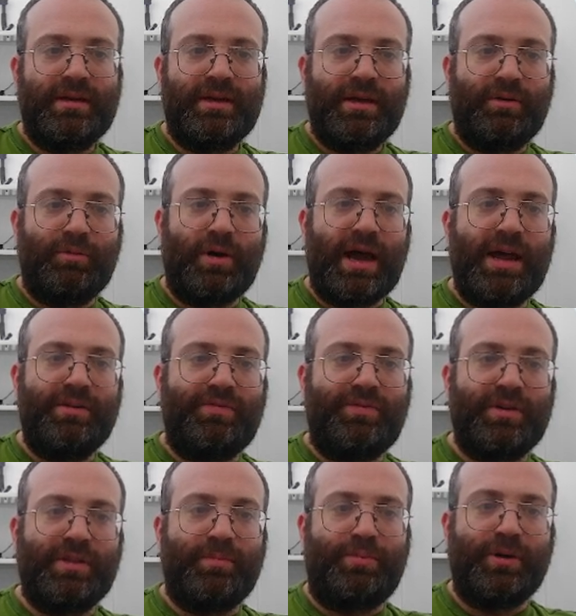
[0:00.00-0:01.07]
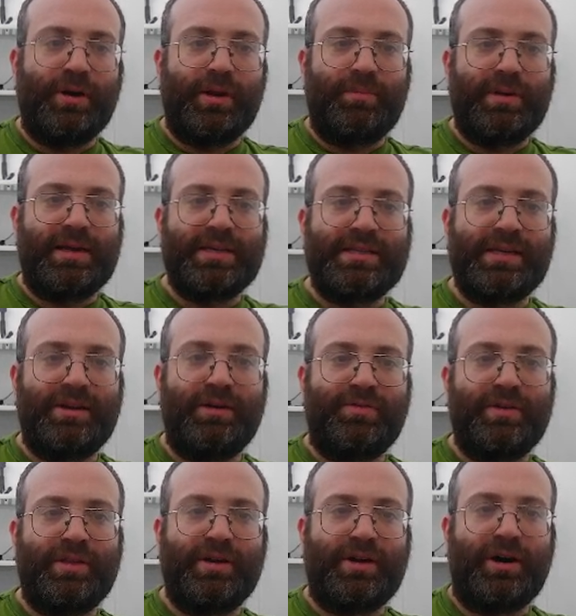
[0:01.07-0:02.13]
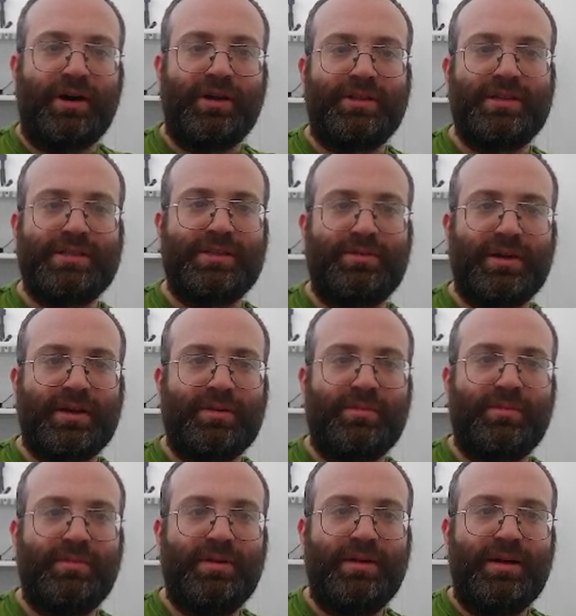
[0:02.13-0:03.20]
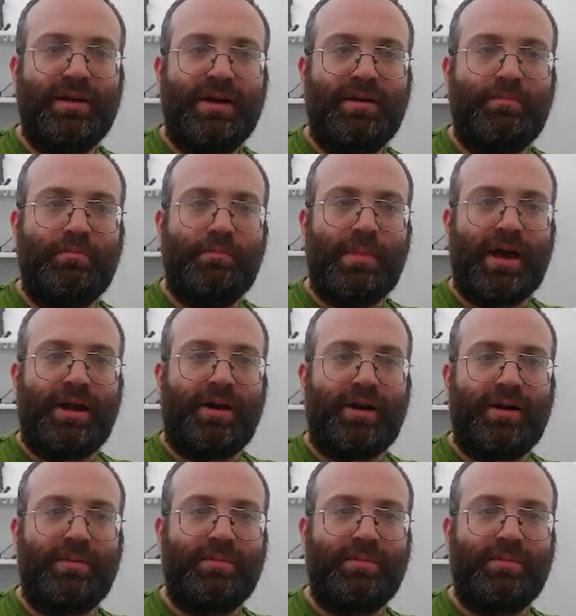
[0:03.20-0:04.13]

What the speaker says: We'll add it for the put, because I know for the call it doesn't really matter.